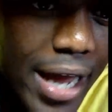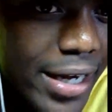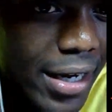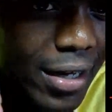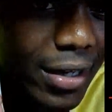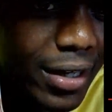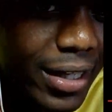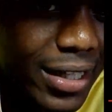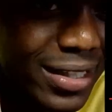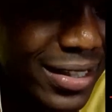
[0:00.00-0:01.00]
And
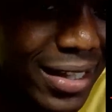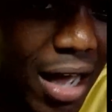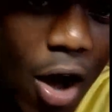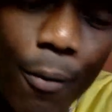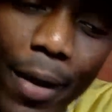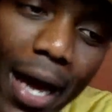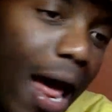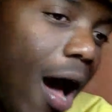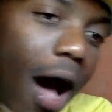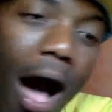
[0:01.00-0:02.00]
he, oh man,
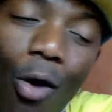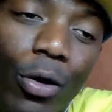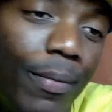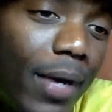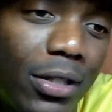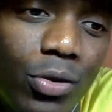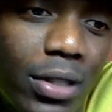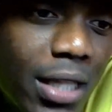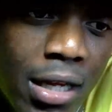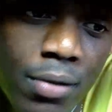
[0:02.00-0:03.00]
I, I wouldn't mess
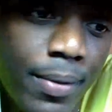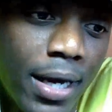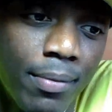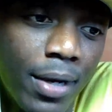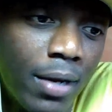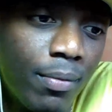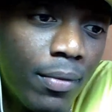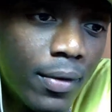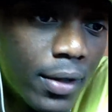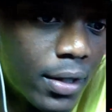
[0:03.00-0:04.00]
with Slender Man, man.
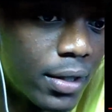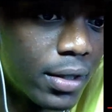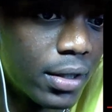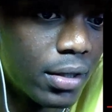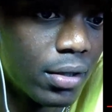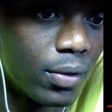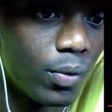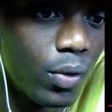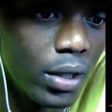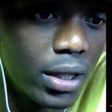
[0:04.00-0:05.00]

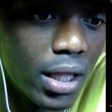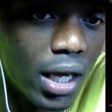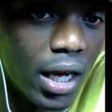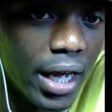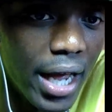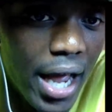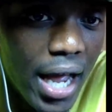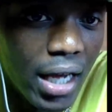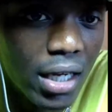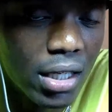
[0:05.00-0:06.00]
What the
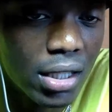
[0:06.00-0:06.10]
heck?